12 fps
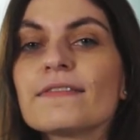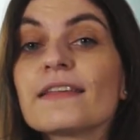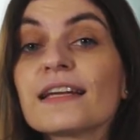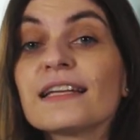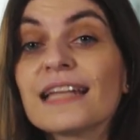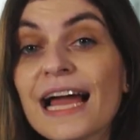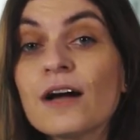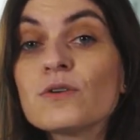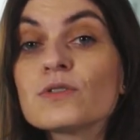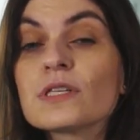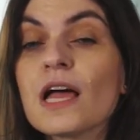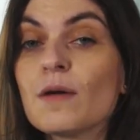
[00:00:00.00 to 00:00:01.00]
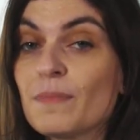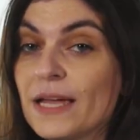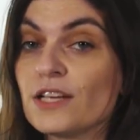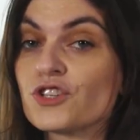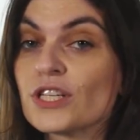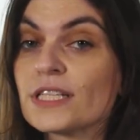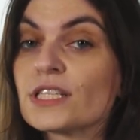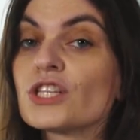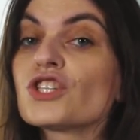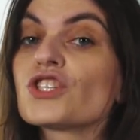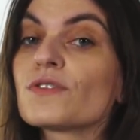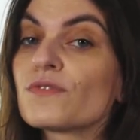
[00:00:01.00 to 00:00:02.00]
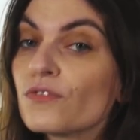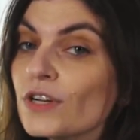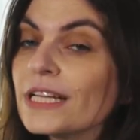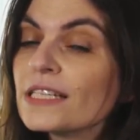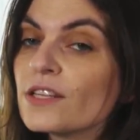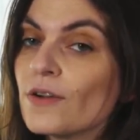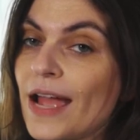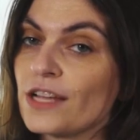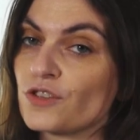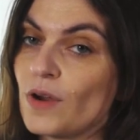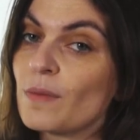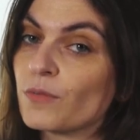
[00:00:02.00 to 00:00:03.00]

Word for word: that allows a patient to freeze their eggs or